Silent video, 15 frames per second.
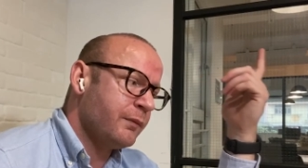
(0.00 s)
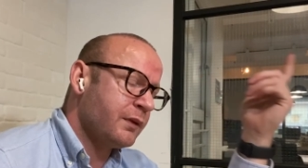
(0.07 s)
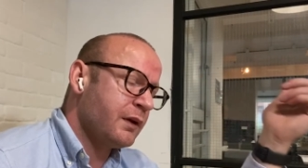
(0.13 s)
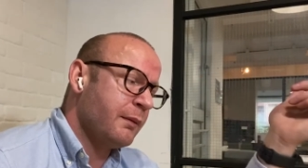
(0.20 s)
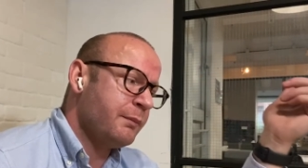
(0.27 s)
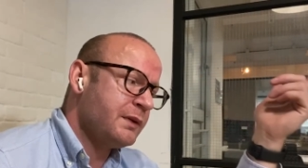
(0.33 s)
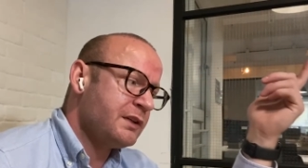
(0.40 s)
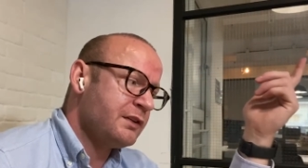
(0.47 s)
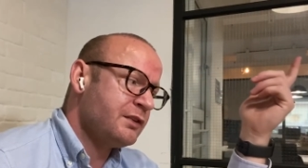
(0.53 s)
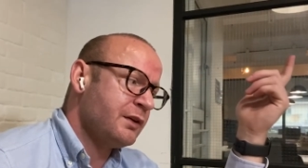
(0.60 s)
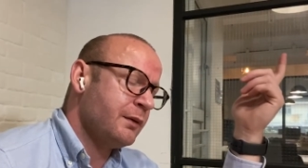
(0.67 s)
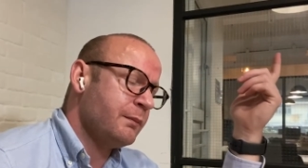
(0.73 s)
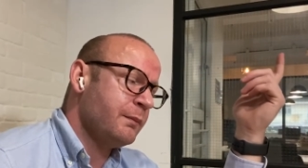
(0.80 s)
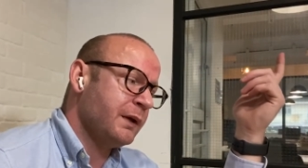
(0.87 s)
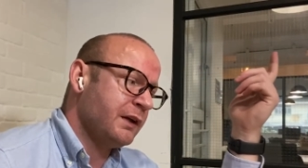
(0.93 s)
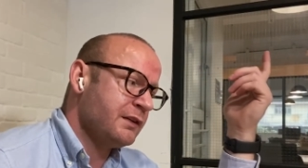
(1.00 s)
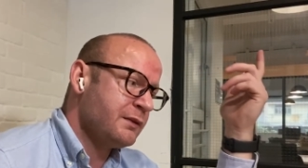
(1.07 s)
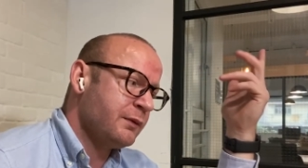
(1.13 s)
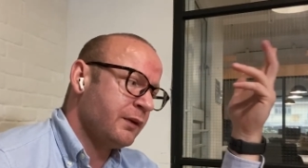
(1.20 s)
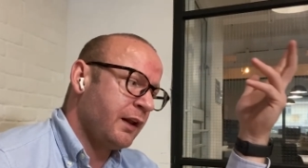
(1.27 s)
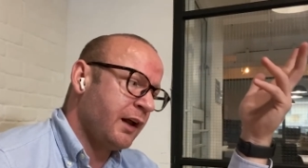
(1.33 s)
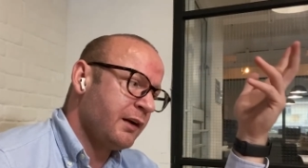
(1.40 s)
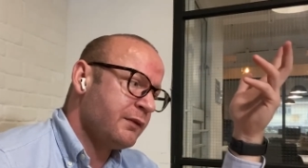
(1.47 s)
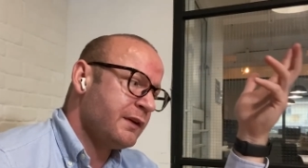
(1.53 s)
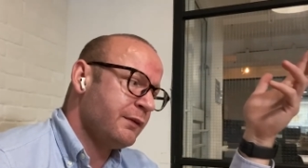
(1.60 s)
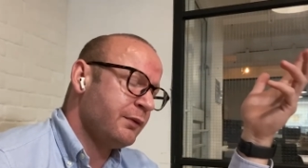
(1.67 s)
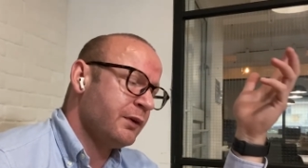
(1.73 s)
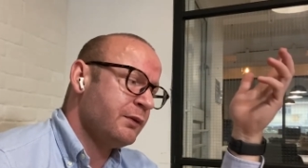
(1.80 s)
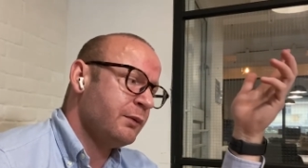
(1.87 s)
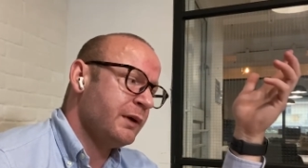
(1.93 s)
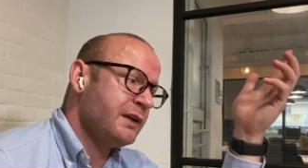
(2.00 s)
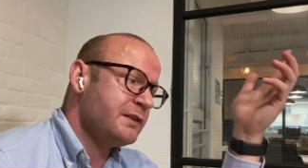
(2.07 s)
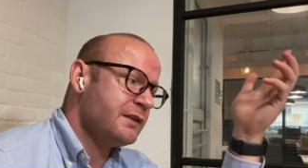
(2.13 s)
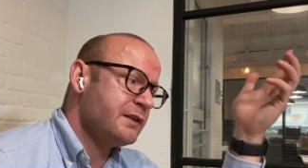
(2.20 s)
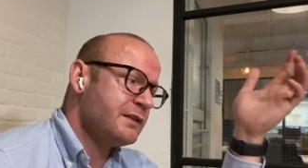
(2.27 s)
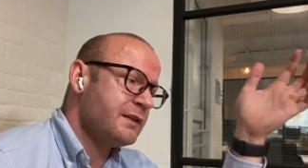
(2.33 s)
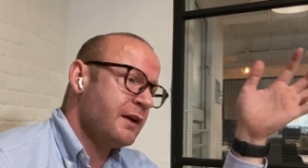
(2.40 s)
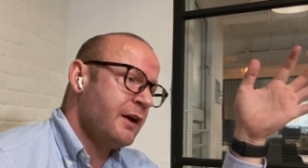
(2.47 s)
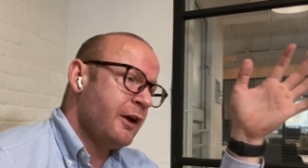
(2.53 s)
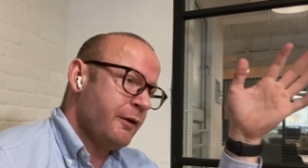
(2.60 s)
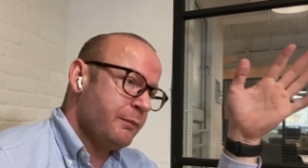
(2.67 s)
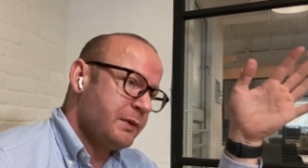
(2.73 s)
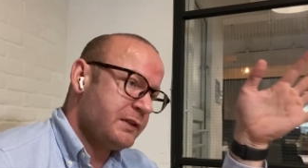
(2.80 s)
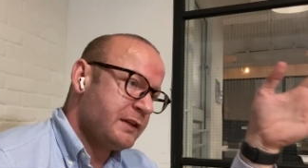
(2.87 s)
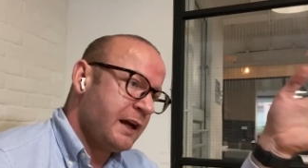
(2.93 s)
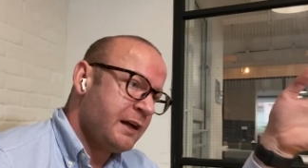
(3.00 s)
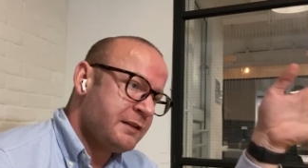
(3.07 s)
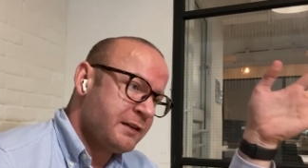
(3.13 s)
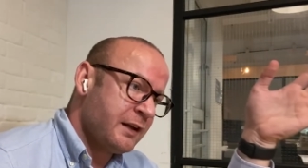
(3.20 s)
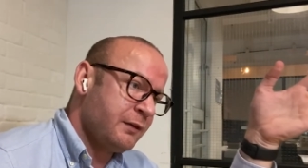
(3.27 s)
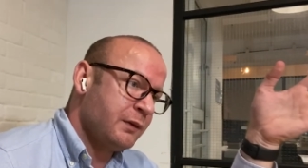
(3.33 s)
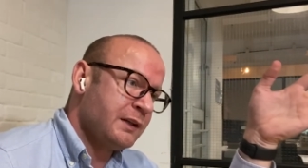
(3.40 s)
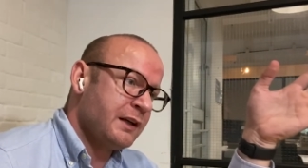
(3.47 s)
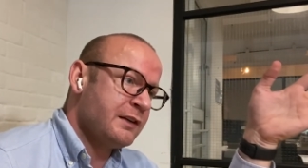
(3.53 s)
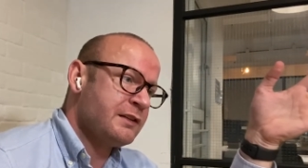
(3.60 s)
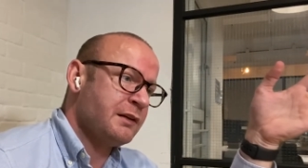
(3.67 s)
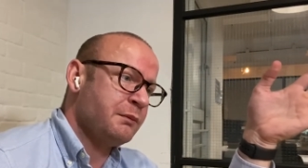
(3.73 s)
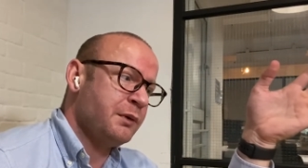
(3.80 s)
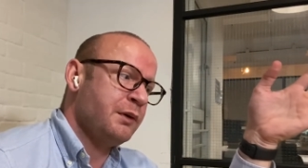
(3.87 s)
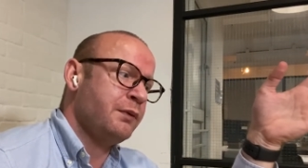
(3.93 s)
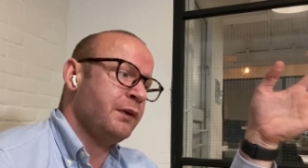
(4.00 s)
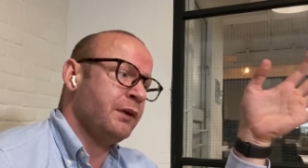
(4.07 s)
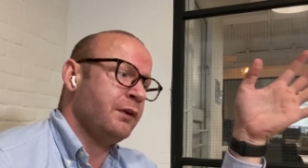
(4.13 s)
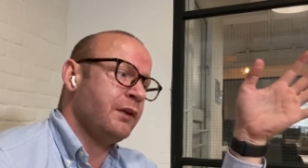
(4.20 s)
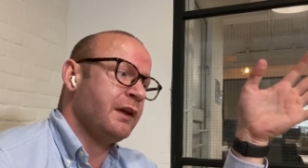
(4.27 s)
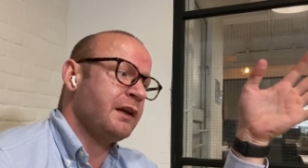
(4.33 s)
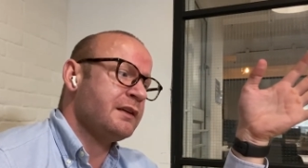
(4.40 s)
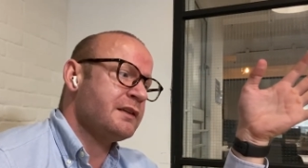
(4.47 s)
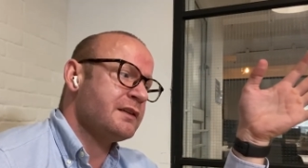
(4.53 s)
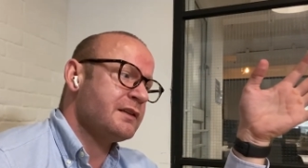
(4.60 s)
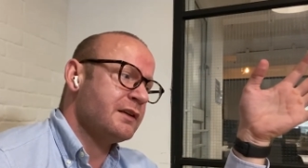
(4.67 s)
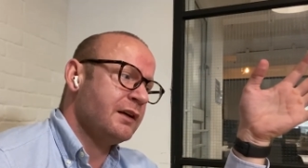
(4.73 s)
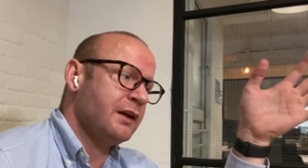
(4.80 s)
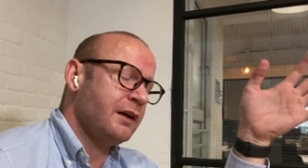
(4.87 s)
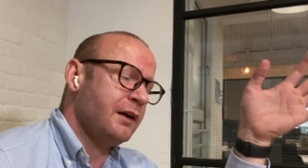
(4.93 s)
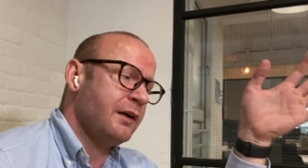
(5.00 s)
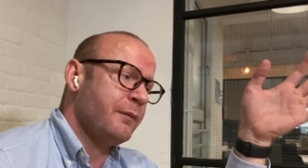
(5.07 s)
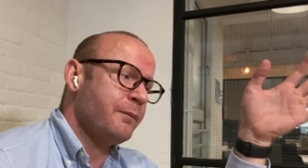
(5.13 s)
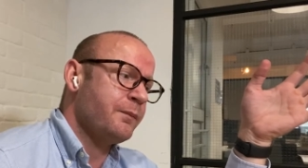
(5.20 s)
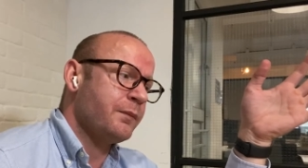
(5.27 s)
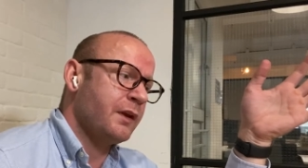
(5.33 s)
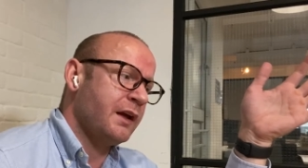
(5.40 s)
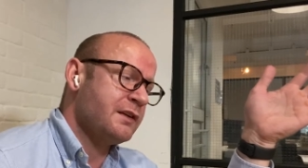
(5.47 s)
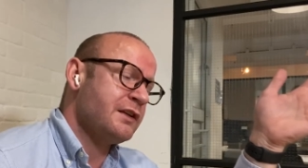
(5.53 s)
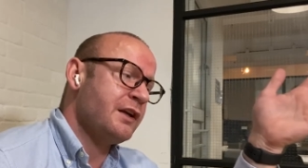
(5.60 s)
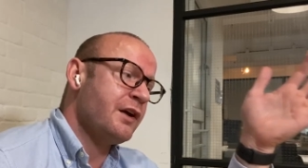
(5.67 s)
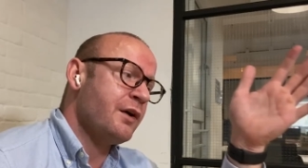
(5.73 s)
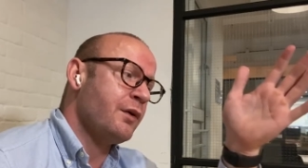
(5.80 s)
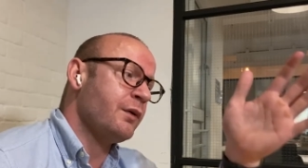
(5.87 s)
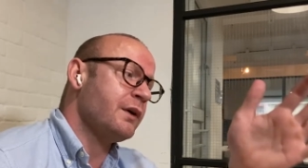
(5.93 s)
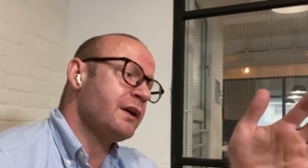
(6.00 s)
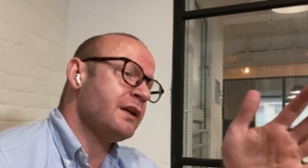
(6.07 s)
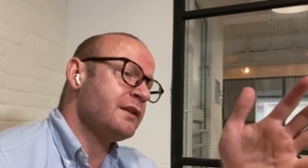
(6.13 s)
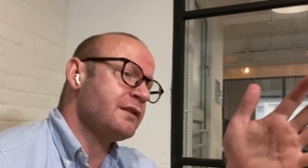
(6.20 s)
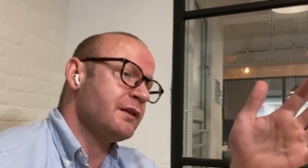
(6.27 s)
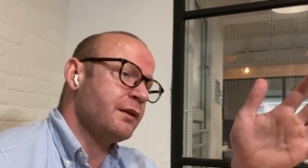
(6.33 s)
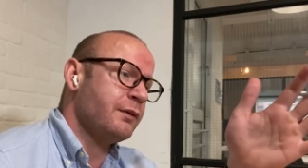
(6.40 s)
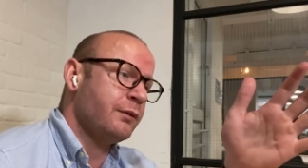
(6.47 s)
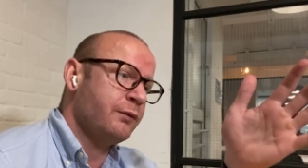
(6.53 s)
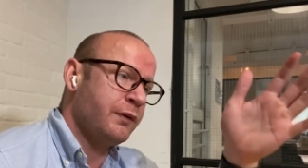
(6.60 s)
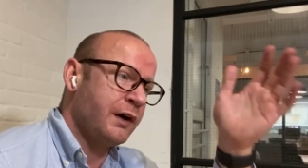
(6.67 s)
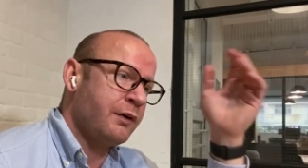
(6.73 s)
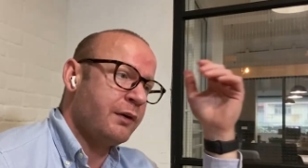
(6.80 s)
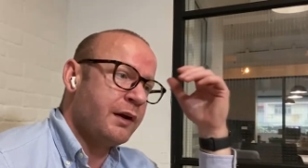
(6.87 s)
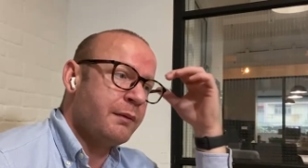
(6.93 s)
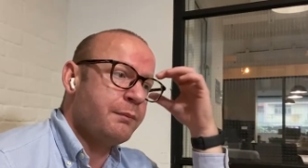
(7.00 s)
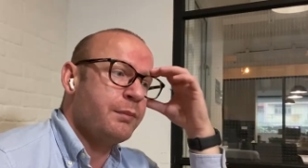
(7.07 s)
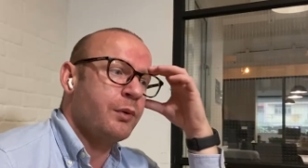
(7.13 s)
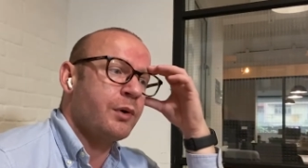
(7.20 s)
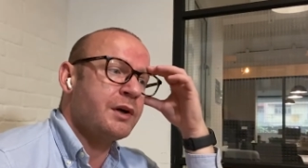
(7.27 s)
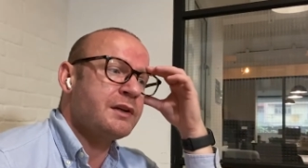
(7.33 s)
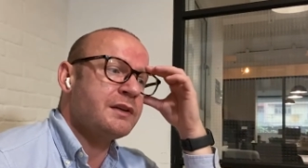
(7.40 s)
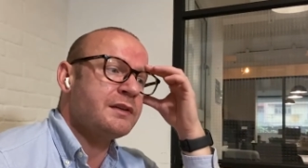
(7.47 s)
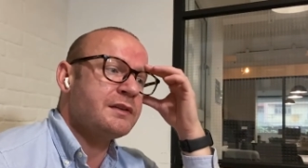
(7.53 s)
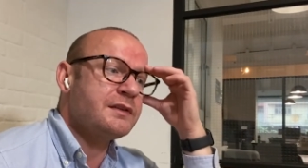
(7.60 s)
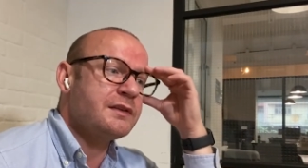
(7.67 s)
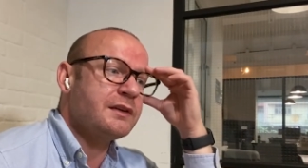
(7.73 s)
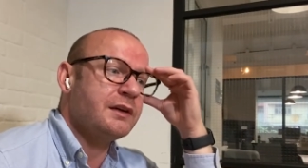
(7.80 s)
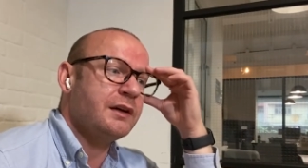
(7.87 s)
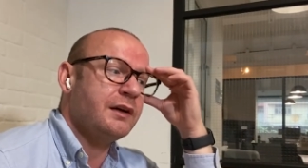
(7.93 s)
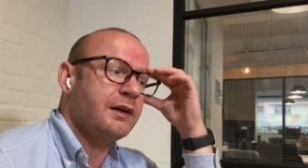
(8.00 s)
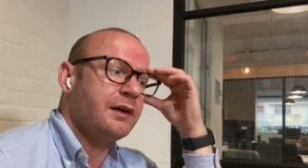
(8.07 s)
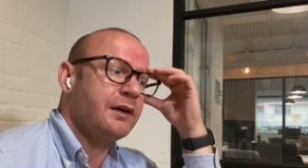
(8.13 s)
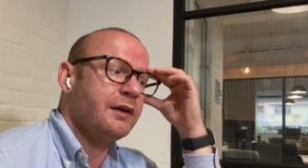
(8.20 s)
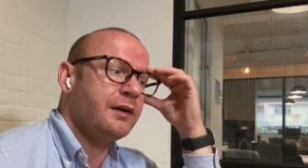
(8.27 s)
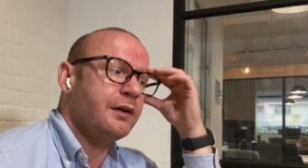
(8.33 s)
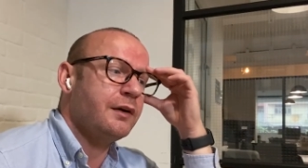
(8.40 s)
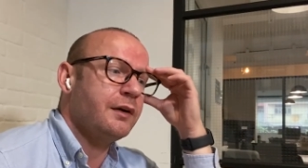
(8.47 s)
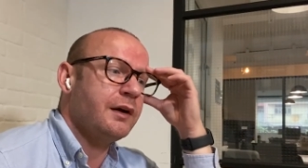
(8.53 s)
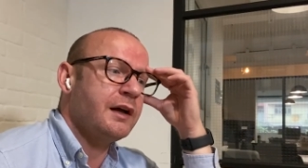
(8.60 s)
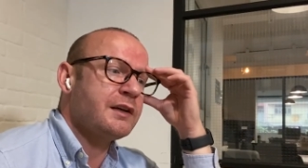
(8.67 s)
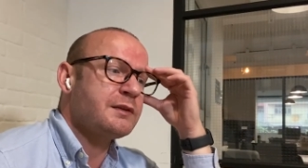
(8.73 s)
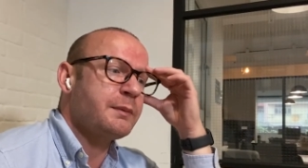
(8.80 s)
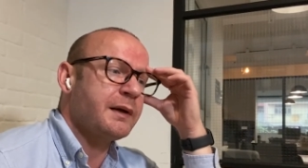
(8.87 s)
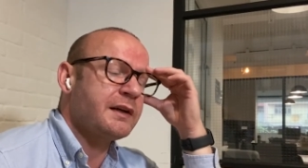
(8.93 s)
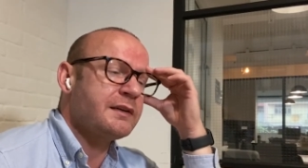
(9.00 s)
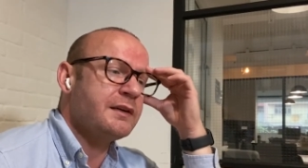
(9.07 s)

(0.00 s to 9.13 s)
competition, because of a lot of different reasons, besides advertising, we feel that SEO is a very important aspect.